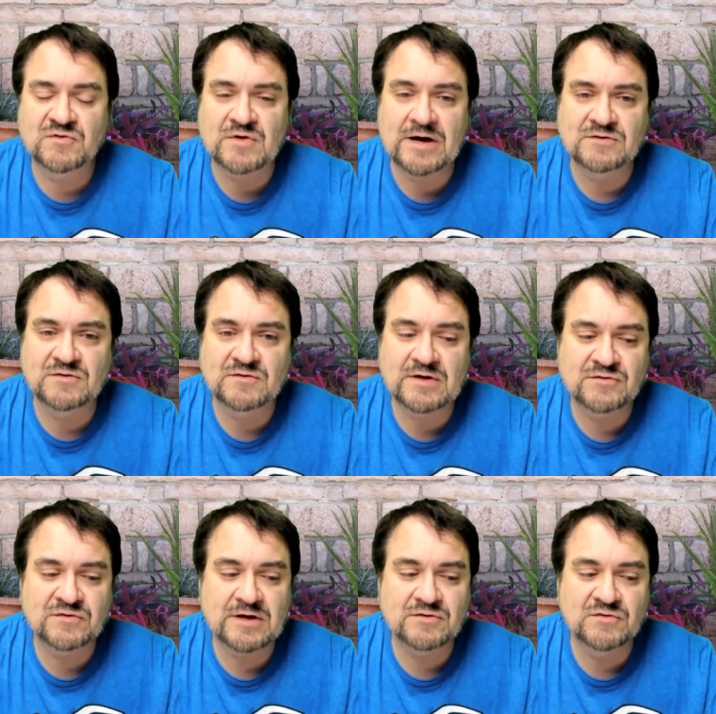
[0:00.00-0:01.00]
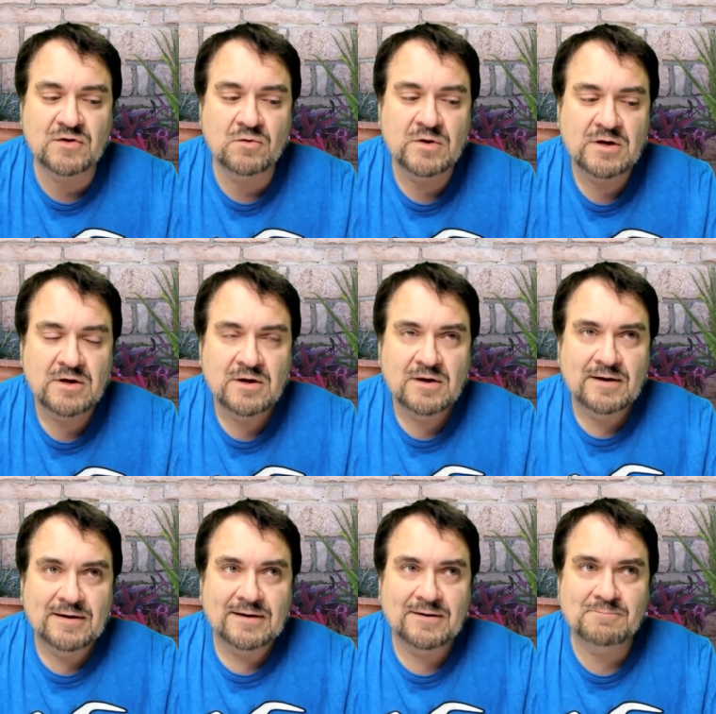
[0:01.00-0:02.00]
and sites, as I said. So
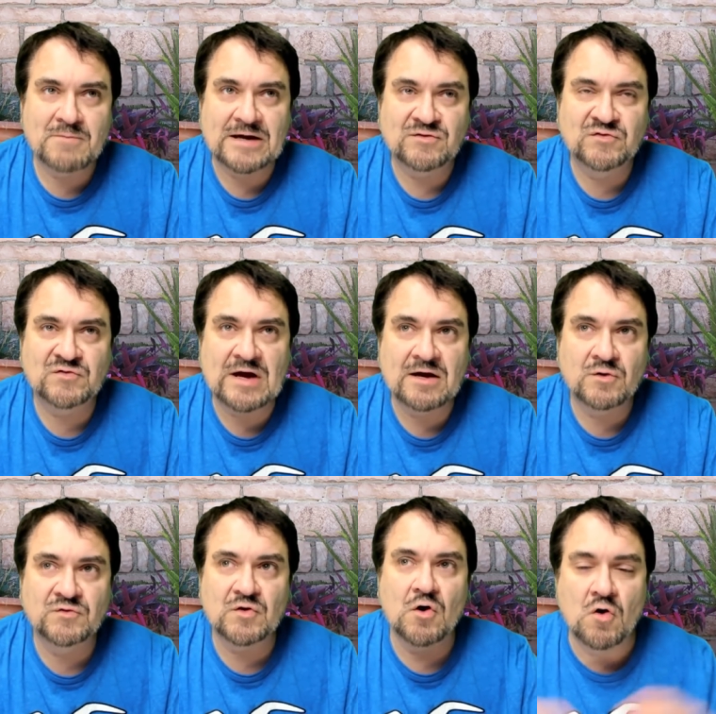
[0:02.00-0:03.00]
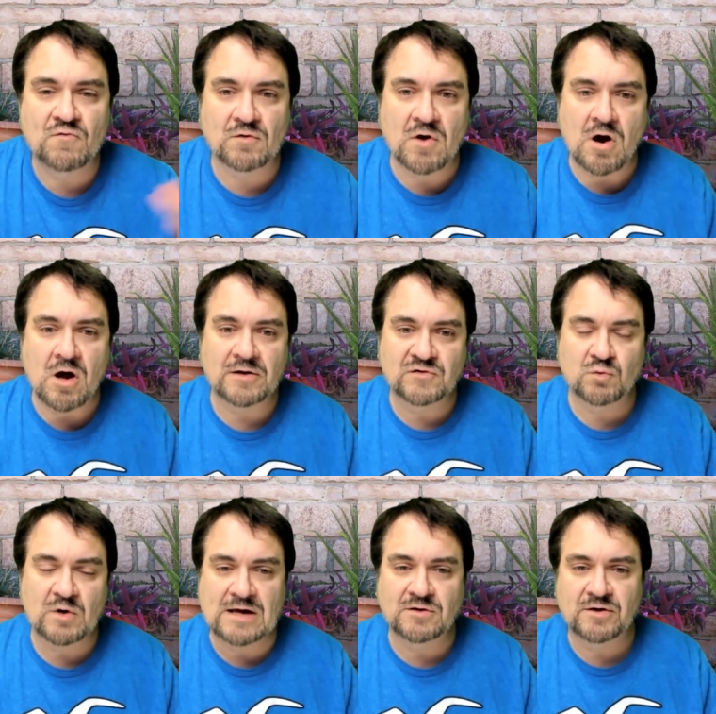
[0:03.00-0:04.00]
my sales overall is
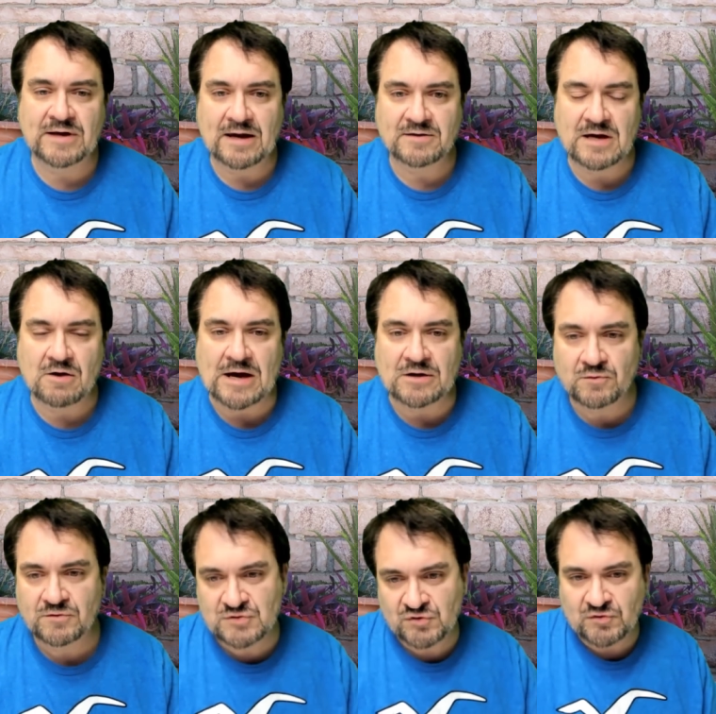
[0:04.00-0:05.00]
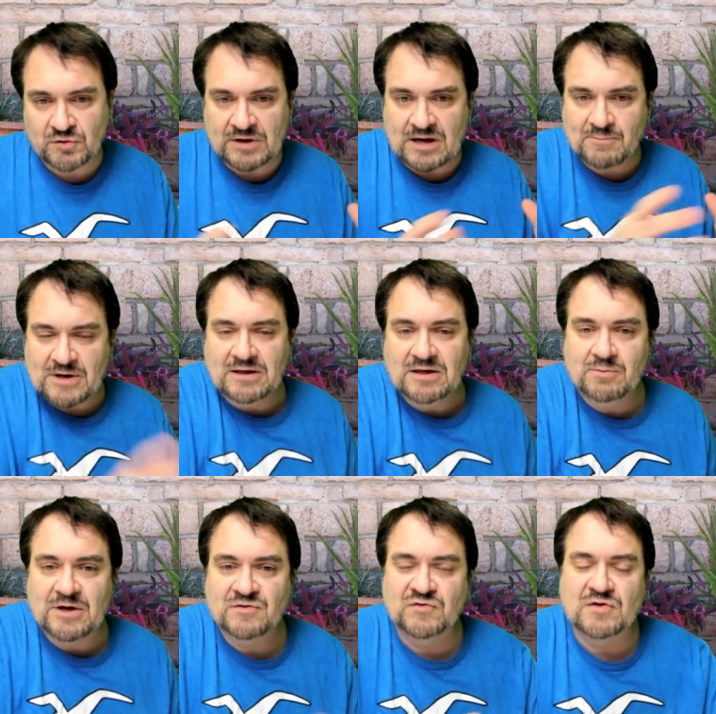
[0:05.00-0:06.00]
what I look at now. I don't just look at my
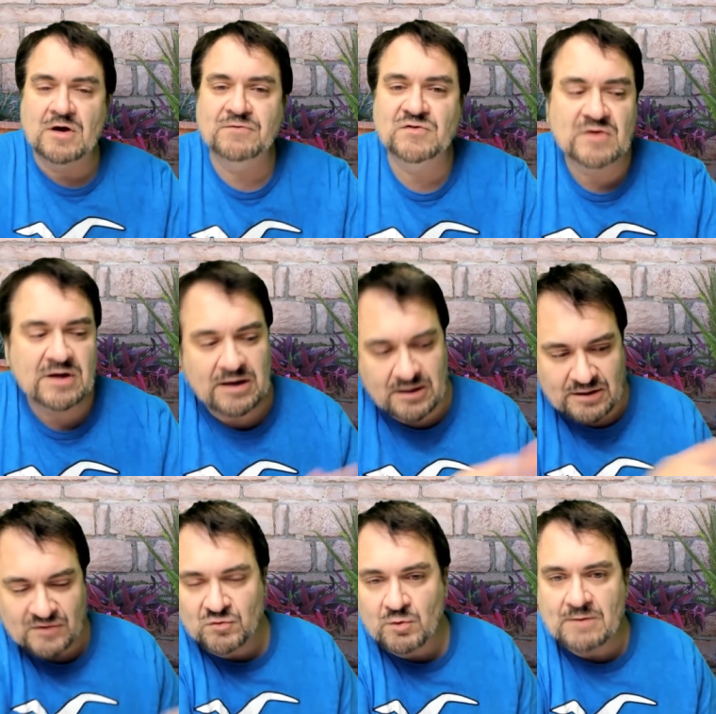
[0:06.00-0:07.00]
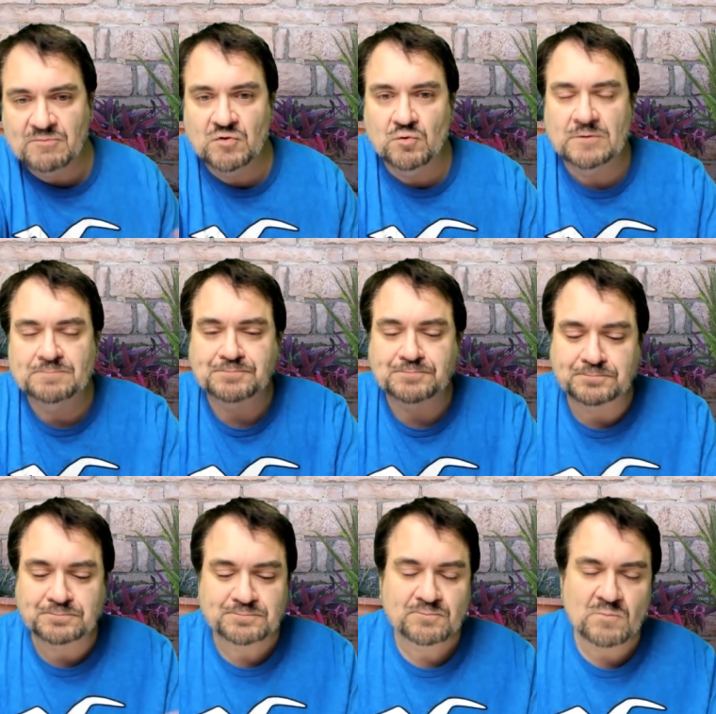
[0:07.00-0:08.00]
eBay stuff and say, hey, that's what I'm doing.
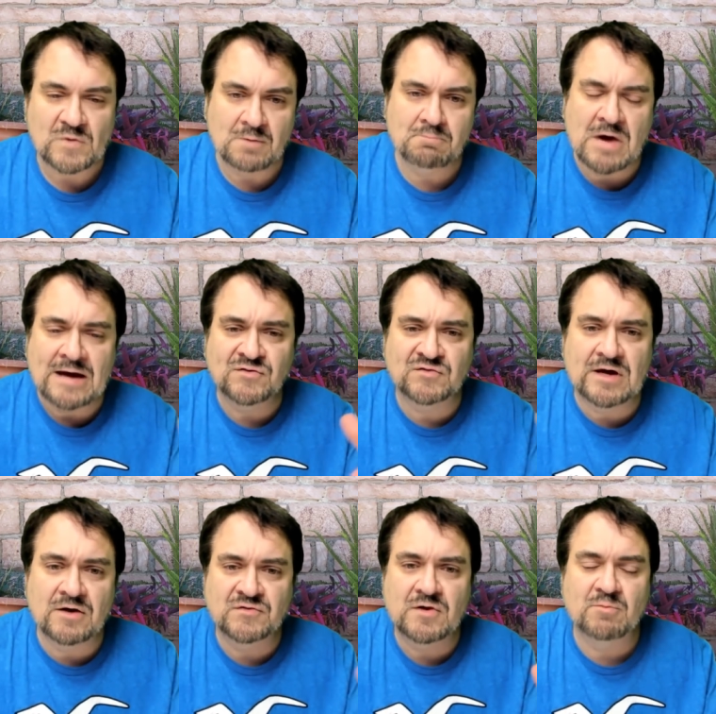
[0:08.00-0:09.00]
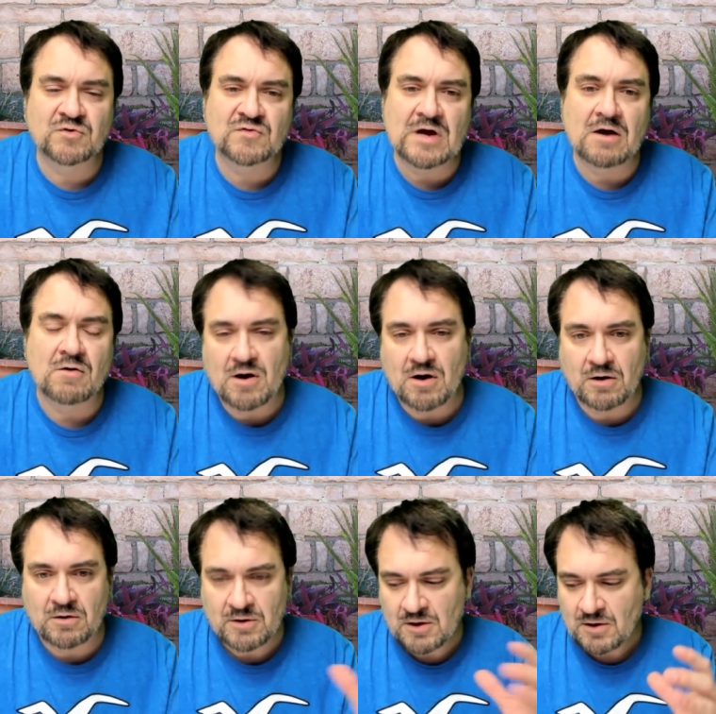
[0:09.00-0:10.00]
My sales numbers now
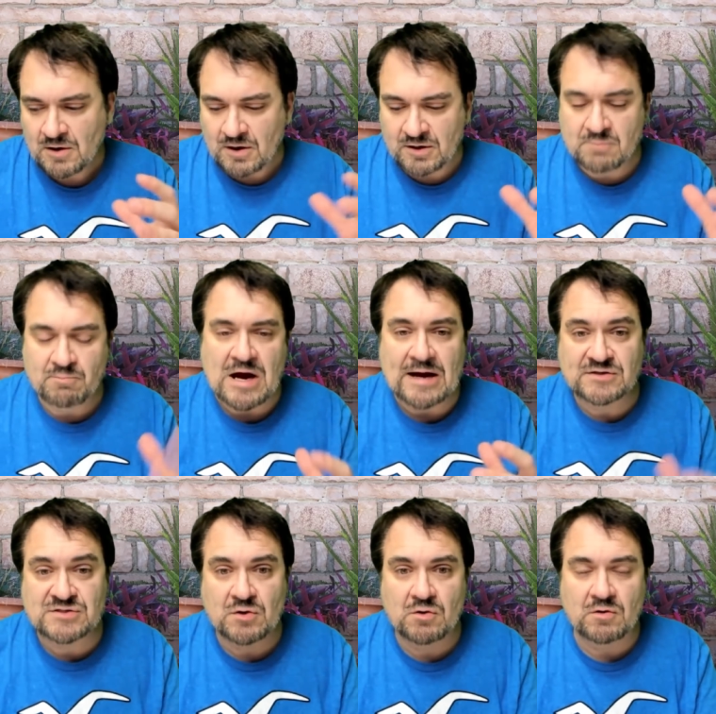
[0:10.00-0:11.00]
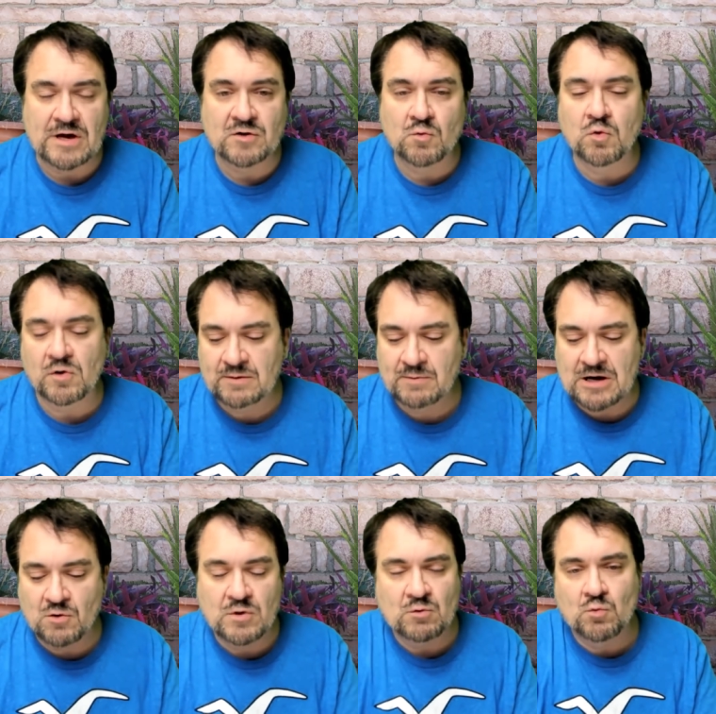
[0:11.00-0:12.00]
are a combined total. I don't worry
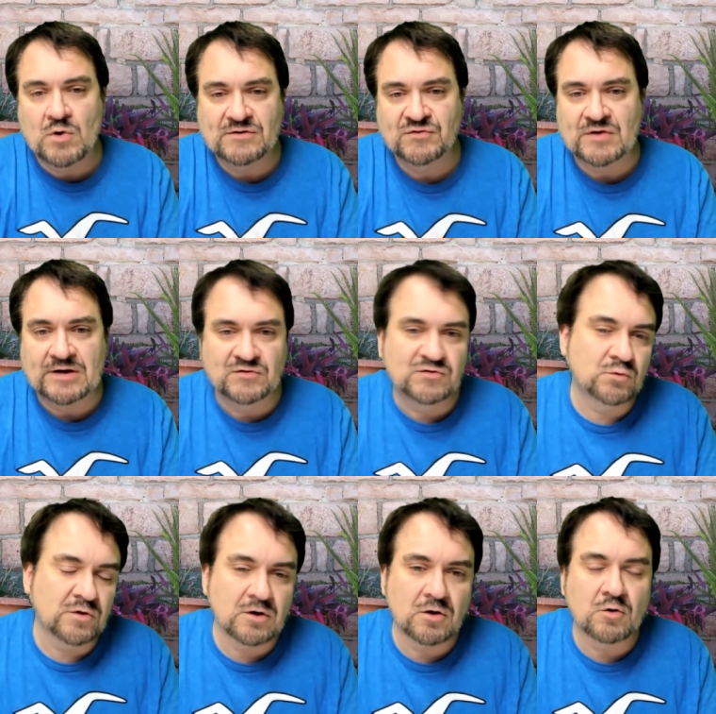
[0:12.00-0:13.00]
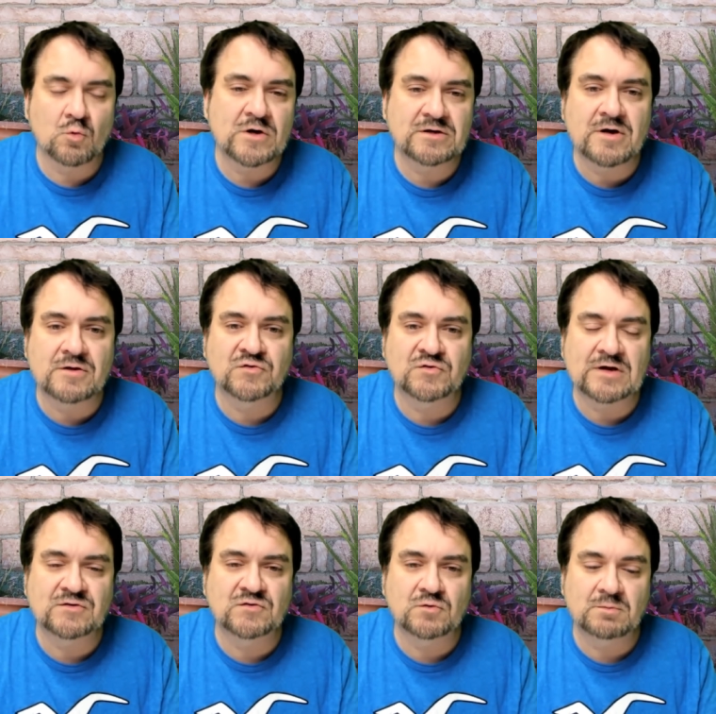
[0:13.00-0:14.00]
about what one site's doing or what another
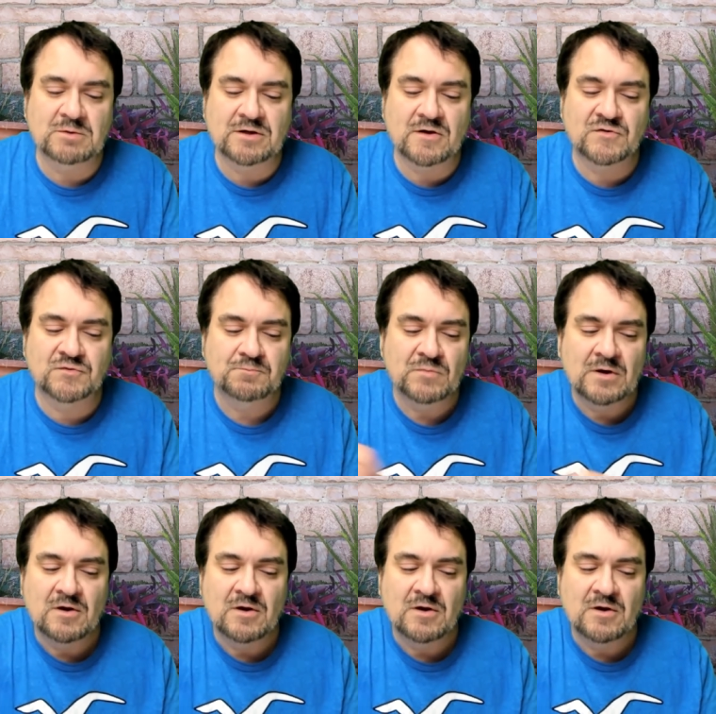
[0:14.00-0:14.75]
site's doing because